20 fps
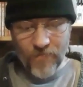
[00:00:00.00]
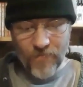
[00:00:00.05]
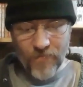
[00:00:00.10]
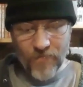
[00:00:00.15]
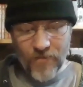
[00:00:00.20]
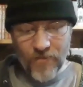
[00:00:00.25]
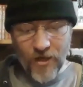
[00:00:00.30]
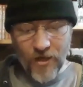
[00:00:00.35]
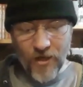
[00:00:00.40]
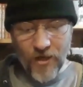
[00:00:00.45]

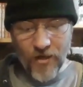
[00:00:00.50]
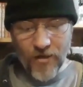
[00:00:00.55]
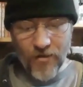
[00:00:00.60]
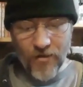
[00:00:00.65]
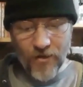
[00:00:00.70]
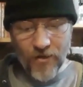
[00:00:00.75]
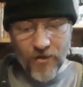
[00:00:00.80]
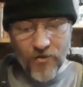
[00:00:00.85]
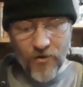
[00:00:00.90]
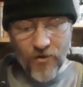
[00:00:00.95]
done
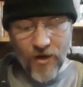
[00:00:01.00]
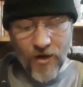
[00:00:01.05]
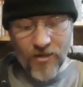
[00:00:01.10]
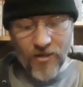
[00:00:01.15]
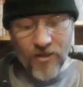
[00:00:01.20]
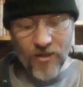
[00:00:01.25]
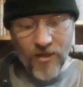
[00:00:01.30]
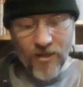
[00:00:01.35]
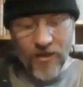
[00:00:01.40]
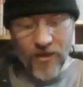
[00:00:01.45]
and
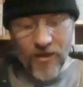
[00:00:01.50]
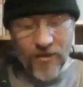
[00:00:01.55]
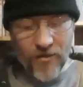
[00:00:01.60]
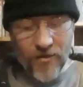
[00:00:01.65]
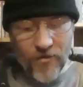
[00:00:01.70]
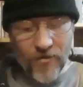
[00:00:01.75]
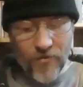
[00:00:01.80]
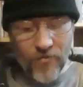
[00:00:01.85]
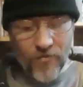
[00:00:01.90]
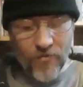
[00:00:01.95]
translated
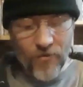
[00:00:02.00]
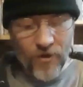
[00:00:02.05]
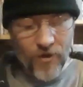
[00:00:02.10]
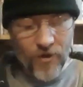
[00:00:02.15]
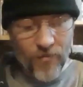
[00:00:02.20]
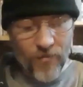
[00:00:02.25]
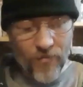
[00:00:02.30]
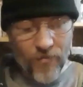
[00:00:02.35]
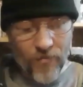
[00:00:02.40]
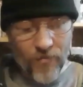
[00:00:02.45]

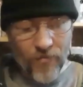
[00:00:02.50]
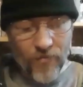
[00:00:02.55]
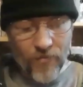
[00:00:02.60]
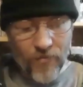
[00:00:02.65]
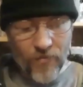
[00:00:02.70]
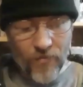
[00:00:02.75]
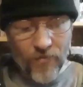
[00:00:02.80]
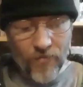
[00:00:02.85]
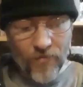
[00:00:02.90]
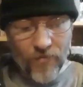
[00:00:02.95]
through
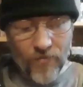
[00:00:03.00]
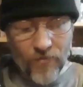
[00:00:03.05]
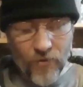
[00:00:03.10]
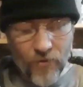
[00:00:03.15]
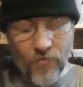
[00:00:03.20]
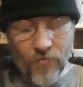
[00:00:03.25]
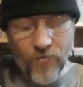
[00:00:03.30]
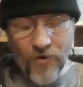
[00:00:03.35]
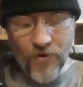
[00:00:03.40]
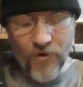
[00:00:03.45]

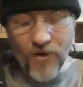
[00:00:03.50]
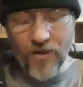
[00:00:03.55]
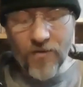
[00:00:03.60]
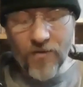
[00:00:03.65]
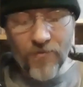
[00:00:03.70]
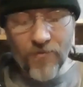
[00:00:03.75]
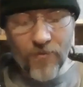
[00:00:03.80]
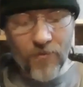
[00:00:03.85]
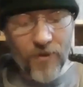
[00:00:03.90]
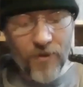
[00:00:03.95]
funding
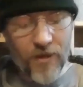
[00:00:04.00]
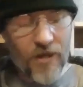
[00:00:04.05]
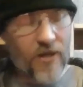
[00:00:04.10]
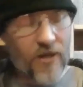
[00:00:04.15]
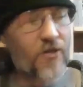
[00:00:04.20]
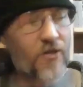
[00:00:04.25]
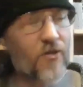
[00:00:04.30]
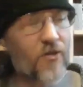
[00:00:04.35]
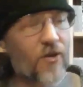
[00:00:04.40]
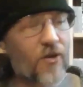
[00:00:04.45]
from
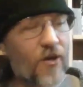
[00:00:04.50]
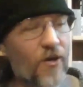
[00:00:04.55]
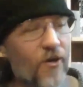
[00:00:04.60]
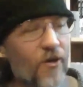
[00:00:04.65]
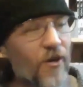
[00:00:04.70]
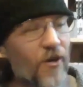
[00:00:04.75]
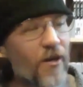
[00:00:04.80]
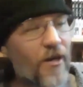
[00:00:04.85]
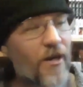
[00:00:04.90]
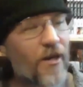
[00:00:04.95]

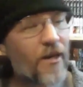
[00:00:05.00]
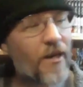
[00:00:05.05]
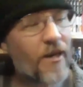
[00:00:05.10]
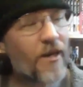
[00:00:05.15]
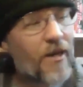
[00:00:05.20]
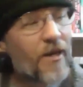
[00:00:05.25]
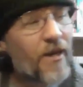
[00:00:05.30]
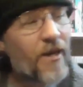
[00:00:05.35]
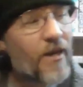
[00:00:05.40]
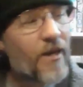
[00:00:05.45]
Kickstarter.
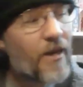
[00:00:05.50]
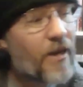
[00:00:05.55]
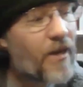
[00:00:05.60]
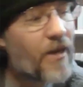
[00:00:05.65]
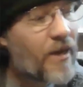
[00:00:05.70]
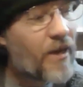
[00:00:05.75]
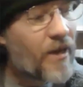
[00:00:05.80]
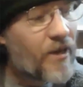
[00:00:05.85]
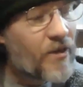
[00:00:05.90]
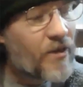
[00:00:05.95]

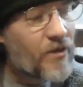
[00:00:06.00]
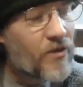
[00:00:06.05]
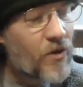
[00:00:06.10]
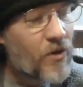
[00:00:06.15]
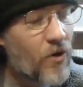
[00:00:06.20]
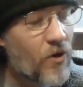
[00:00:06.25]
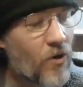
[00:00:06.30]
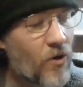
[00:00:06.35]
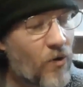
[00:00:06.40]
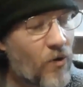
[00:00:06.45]

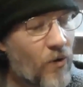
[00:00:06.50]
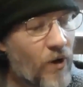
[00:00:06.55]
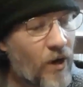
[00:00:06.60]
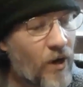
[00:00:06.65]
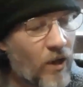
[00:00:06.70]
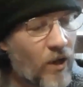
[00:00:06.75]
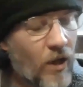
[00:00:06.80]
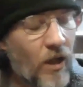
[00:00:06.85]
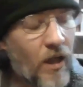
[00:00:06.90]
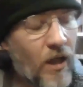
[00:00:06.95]
So, and a
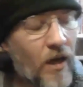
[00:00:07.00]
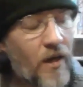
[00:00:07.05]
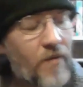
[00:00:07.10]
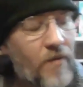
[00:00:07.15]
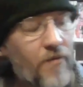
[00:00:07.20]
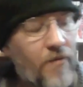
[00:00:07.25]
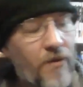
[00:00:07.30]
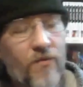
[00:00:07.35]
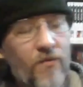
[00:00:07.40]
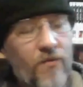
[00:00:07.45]
lot of
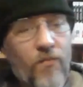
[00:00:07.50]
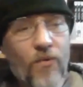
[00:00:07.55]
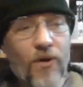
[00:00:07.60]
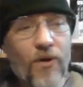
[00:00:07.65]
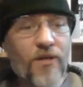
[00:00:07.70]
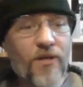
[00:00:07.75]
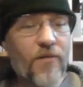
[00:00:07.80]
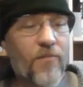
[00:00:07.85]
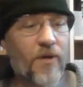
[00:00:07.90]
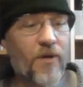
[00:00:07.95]
his
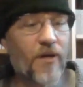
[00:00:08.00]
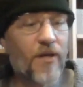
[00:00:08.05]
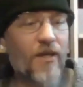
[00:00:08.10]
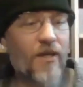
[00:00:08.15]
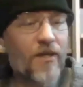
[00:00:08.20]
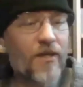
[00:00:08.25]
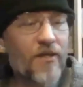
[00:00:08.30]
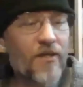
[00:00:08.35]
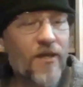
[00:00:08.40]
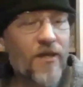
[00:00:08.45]
works have been
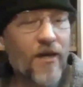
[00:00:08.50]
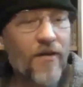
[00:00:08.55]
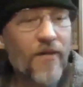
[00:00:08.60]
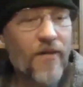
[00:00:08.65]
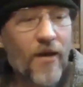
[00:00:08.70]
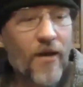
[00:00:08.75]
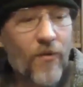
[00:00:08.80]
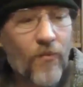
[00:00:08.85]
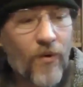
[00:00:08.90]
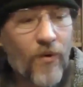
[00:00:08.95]
getting done
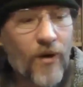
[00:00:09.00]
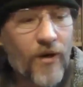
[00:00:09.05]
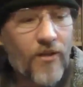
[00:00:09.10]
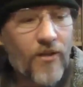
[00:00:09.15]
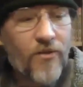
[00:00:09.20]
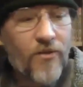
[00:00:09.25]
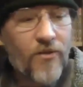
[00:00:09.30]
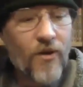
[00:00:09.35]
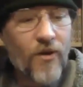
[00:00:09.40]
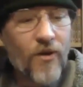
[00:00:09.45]
that way.
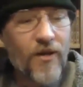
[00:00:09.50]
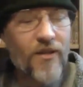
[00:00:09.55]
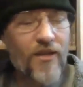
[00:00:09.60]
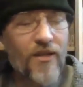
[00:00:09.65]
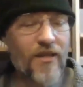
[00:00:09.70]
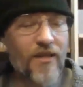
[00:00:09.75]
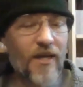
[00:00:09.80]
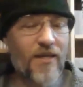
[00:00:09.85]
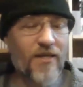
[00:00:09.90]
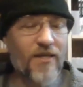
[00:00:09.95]
So I
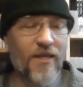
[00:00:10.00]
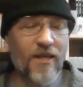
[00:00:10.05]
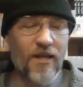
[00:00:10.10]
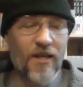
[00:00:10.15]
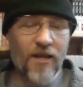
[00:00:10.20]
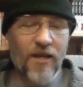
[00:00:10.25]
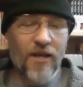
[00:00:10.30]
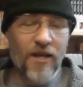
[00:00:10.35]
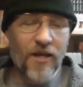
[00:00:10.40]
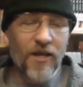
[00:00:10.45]
think that's an
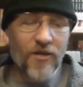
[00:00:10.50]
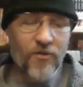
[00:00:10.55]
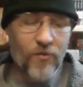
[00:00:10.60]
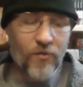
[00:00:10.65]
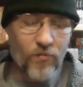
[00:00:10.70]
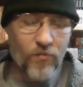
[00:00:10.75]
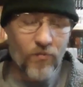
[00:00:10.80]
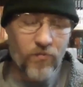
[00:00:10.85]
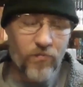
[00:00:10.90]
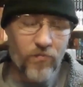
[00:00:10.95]

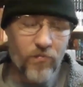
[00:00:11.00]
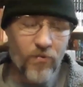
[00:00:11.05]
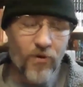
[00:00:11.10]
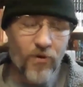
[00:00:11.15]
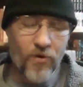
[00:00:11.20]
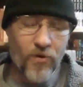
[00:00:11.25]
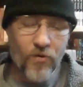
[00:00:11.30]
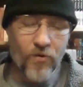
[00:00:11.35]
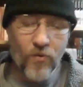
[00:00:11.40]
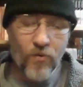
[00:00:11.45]
actual
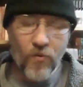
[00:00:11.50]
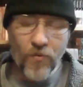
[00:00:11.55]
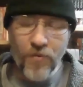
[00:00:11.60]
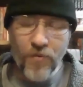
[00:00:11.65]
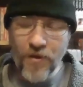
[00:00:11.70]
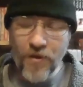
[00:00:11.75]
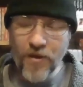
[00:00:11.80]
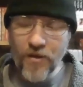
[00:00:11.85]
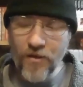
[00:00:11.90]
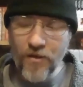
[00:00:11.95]
pretty cool
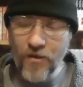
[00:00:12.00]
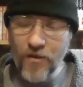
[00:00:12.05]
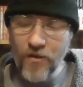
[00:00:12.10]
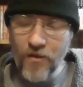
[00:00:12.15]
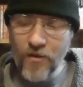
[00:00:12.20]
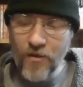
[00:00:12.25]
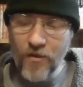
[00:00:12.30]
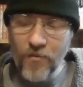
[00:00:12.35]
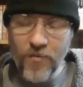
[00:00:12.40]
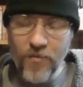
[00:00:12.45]
thing to
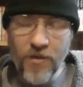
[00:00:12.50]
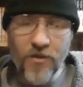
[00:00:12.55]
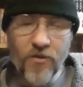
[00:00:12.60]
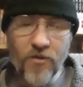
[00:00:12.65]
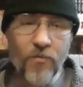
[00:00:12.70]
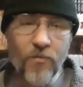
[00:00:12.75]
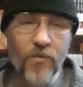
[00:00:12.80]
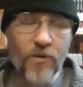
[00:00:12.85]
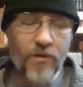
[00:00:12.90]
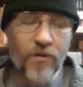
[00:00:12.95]
be
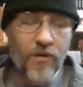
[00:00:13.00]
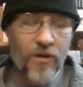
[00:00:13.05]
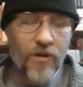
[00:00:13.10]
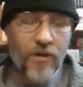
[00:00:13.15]
doing,